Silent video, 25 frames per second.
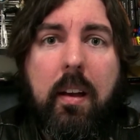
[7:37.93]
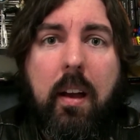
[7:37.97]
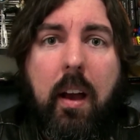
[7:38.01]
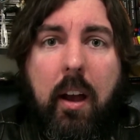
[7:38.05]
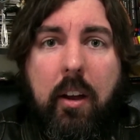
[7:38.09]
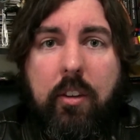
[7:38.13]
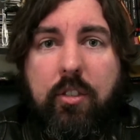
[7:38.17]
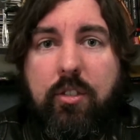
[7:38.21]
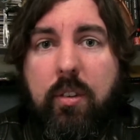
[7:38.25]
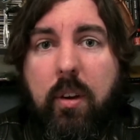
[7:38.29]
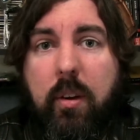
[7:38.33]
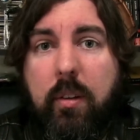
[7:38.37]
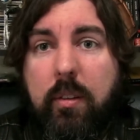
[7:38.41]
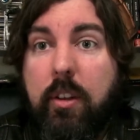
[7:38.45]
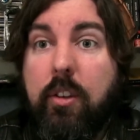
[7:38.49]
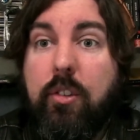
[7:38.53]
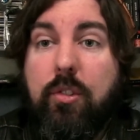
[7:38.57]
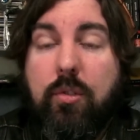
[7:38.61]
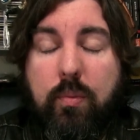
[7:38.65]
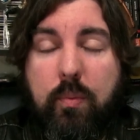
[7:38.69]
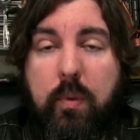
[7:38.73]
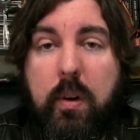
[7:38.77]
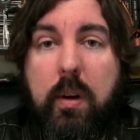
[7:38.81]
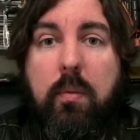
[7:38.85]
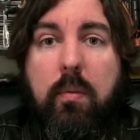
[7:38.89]
I saw
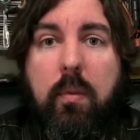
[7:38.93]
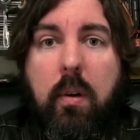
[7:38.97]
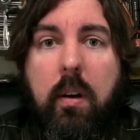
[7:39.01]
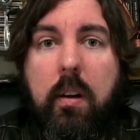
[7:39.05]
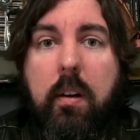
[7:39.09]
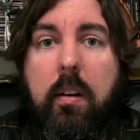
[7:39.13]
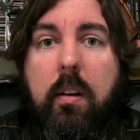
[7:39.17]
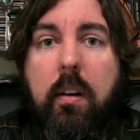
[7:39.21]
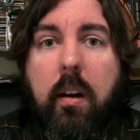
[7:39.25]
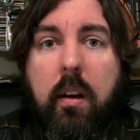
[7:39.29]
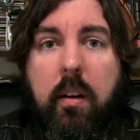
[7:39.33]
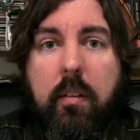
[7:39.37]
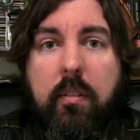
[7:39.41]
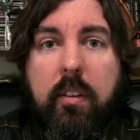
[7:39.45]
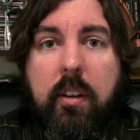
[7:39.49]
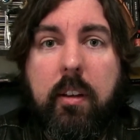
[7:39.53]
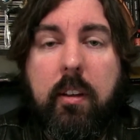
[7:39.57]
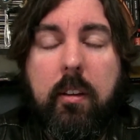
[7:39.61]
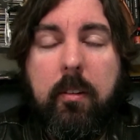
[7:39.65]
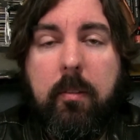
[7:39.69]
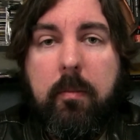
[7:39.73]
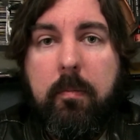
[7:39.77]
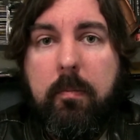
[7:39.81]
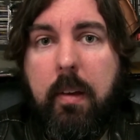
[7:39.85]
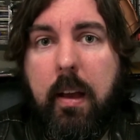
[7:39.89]
this rerun of
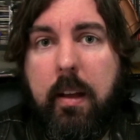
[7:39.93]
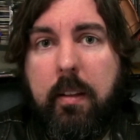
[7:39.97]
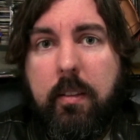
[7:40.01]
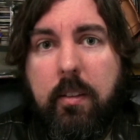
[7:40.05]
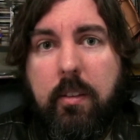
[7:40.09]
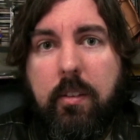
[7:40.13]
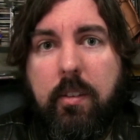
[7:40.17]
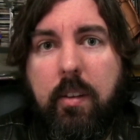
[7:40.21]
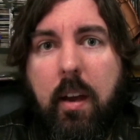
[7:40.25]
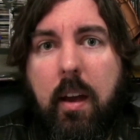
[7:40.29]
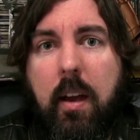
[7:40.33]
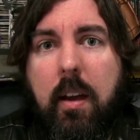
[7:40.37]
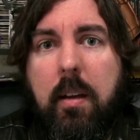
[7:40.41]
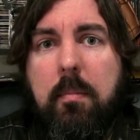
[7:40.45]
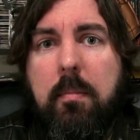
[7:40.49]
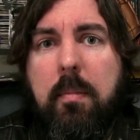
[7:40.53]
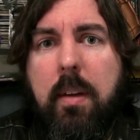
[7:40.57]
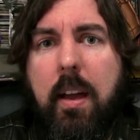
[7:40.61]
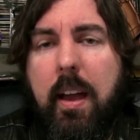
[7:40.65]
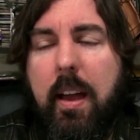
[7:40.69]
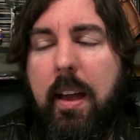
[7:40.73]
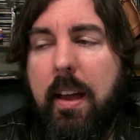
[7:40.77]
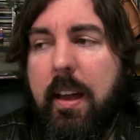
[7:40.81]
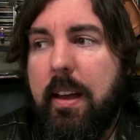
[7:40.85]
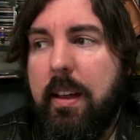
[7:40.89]
it at the time,
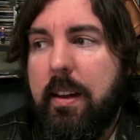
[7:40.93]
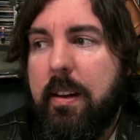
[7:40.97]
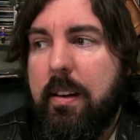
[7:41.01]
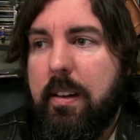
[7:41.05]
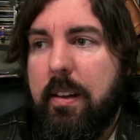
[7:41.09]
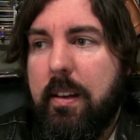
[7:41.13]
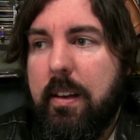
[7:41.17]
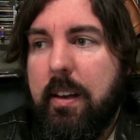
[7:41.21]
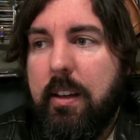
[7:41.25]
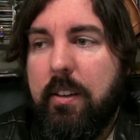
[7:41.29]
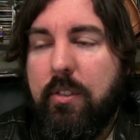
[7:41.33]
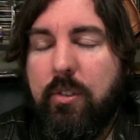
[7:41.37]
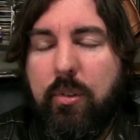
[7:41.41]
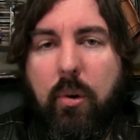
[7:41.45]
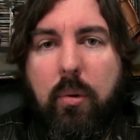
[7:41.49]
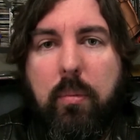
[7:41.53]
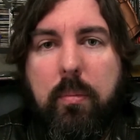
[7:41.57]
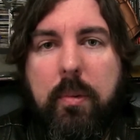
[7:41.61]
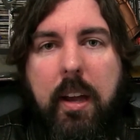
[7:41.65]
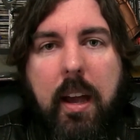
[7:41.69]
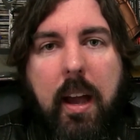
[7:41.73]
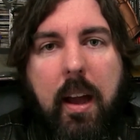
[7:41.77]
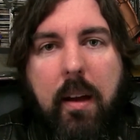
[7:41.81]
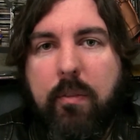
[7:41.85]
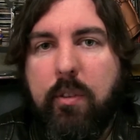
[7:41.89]
and it told
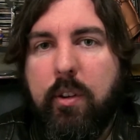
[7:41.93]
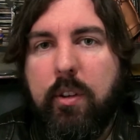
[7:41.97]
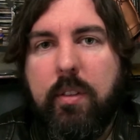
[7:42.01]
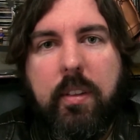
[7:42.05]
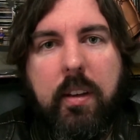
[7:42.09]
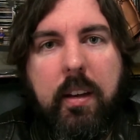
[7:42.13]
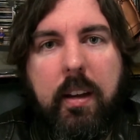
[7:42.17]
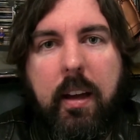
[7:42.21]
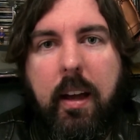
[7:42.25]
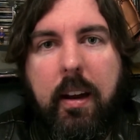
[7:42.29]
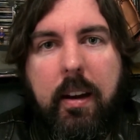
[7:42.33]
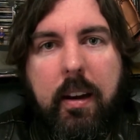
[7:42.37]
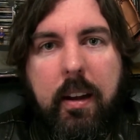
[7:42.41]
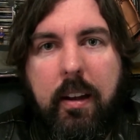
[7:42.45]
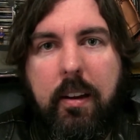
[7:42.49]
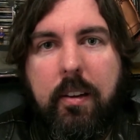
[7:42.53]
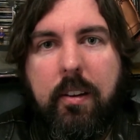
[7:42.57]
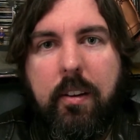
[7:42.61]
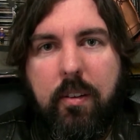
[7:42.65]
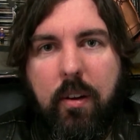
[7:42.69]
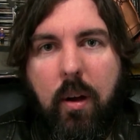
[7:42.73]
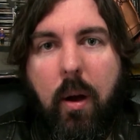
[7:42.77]
me everything I needed to